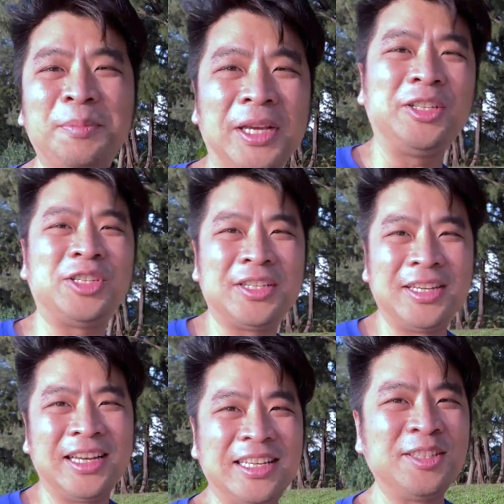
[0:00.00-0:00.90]
Beach
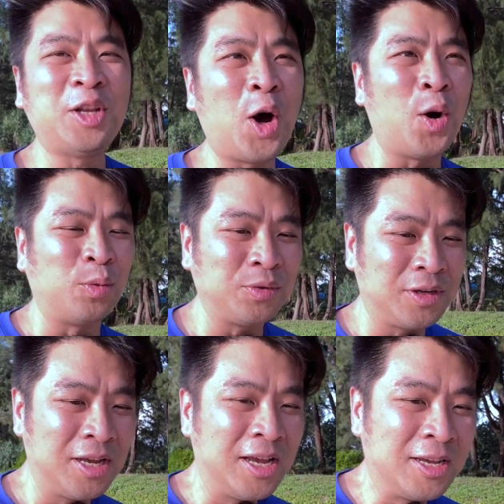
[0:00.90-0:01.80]
is known
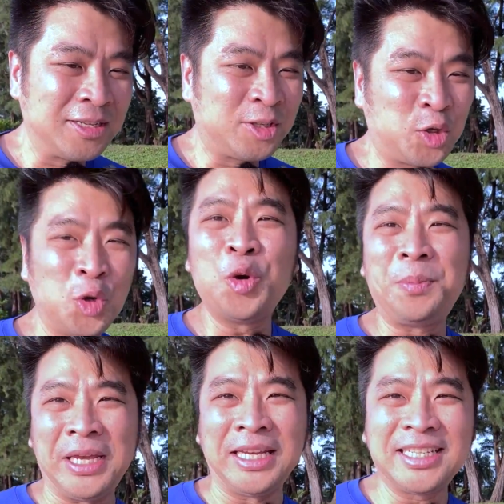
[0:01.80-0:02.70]
to
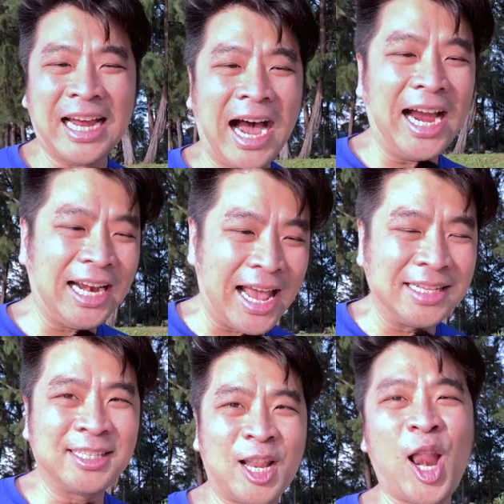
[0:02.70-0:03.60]
be
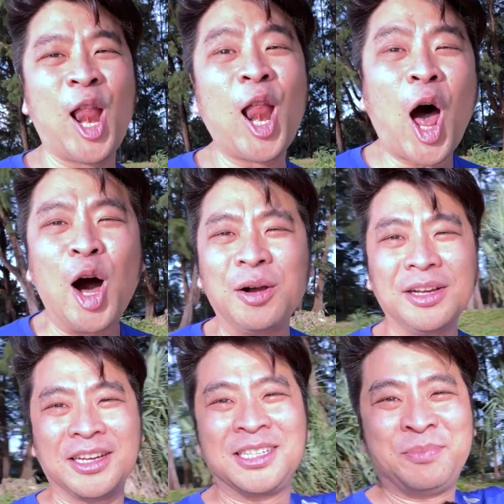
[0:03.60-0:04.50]
Thailand's
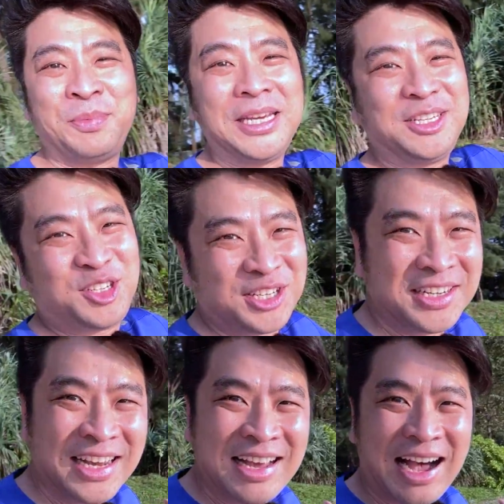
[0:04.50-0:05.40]
longest beach.
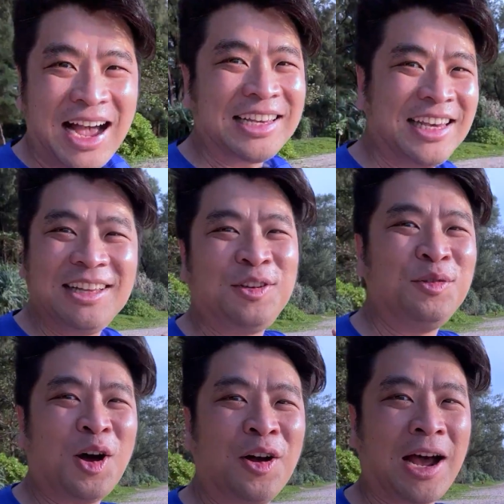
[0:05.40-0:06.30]
I kid you
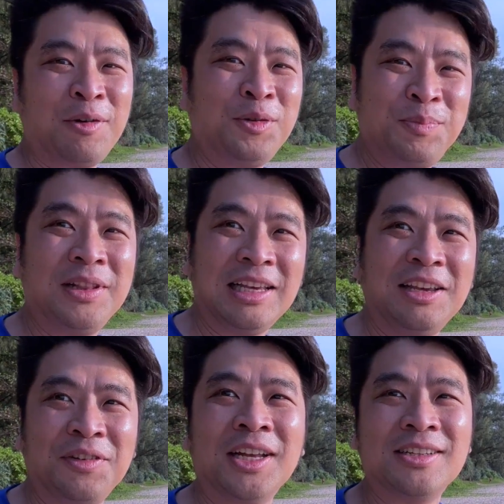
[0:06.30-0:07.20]
not, I would
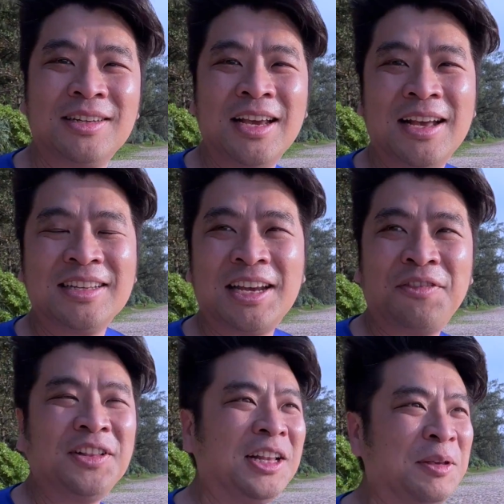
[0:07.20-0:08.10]
believe it.
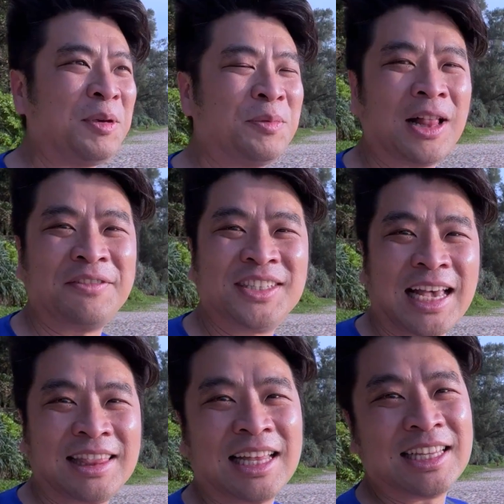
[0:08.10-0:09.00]
Definitely people have
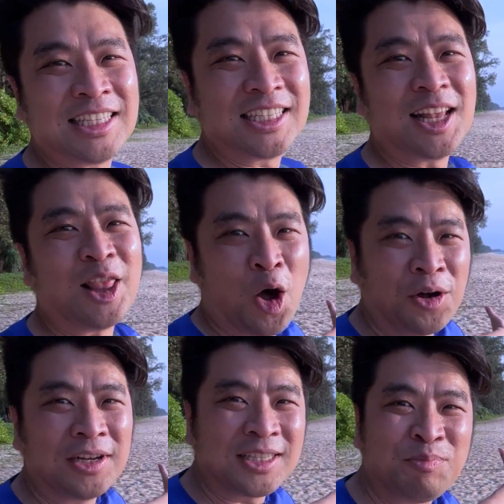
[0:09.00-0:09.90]
said that this is the
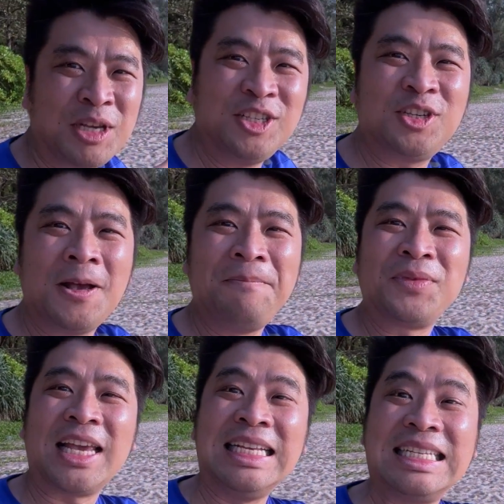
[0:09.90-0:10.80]
longest beach
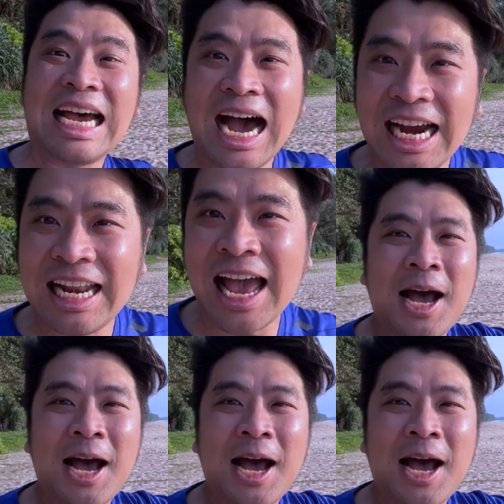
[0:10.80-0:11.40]
in Thailand.